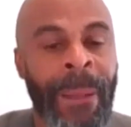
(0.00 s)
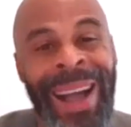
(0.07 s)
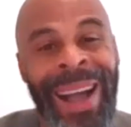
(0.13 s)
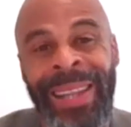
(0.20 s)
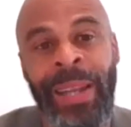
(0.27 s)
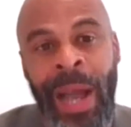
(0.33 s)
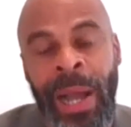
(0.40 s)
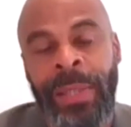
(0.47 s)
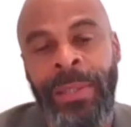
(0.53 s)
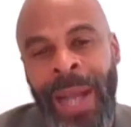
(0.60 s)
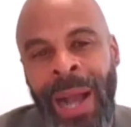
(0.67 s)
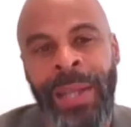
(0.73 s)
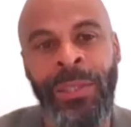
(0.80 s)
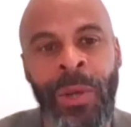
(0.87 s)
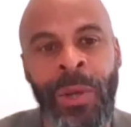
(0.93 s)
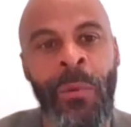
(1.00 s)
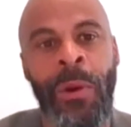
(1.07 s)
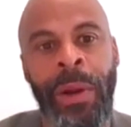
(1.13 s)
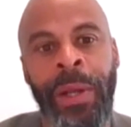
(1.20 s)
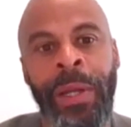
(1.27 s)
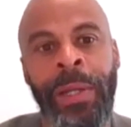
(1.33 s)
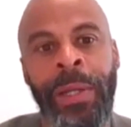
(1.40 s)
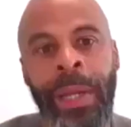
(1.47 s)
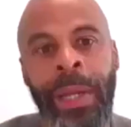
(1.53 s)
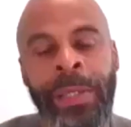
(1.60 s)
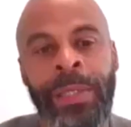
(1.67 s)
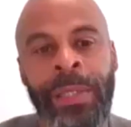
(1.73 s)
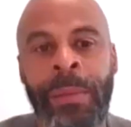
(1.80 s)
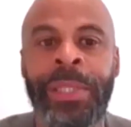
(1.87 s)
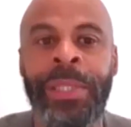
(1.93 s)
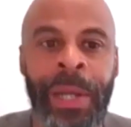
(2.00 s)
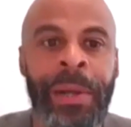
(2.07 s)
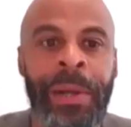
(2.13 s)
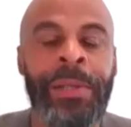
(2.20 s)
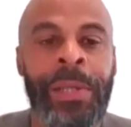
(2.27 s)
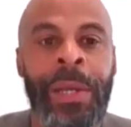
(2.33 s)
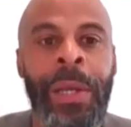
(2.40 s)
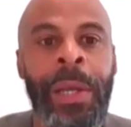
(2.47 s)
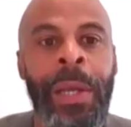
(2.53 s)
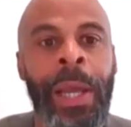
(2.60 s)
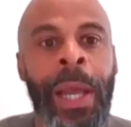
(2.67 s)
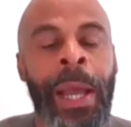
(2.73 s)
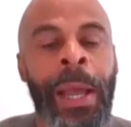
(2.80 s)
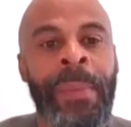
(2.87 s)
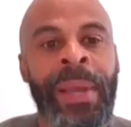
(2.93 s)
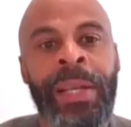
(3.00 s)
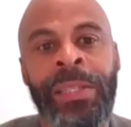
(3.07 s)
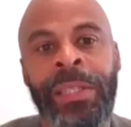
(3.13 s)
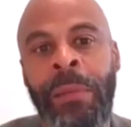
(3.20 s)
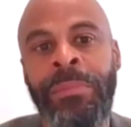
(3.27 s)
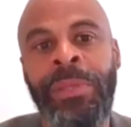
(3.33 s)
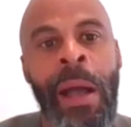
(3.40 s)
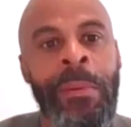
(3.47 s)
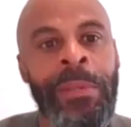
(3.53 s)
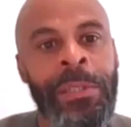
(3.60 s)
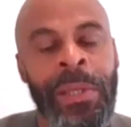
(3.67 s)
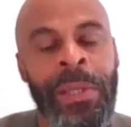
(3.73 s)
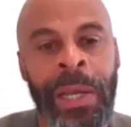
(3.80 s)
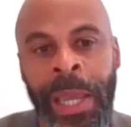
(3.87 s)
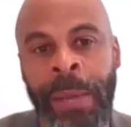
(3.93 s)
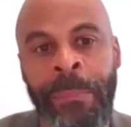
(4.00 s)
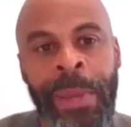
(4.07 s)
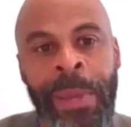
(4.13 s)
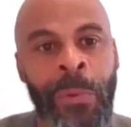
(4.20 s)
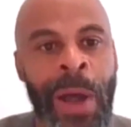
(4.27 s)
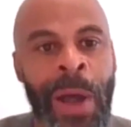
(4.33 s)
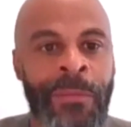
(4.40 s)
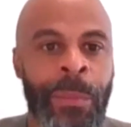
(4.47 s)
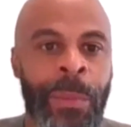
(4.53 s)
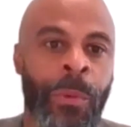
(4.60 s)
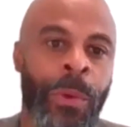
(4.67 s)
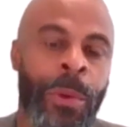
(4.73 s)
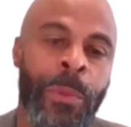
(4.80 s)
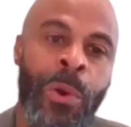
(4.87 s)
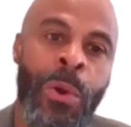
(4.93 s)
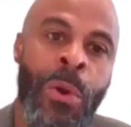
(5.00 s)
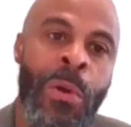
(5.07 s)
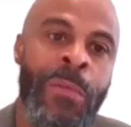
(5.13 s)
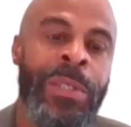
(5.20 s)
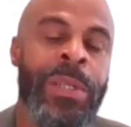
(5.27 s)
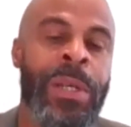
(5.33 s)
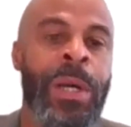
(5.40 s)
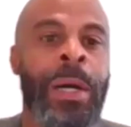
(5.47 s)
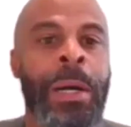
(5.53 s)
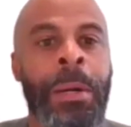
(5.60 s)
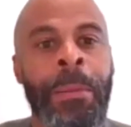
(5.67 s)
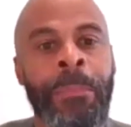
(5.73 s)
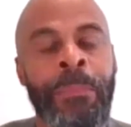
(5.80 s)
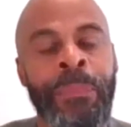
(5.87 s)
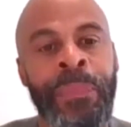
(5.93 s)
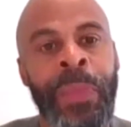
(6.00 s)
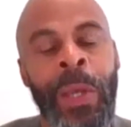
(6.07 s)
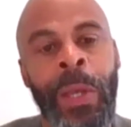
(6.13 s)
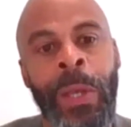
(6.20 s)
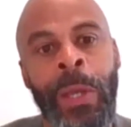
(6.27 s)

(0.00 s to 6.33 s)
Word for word: I, I, I enjoy working in, in cemeteries. And because sometimes, again, people have to be removed. Um,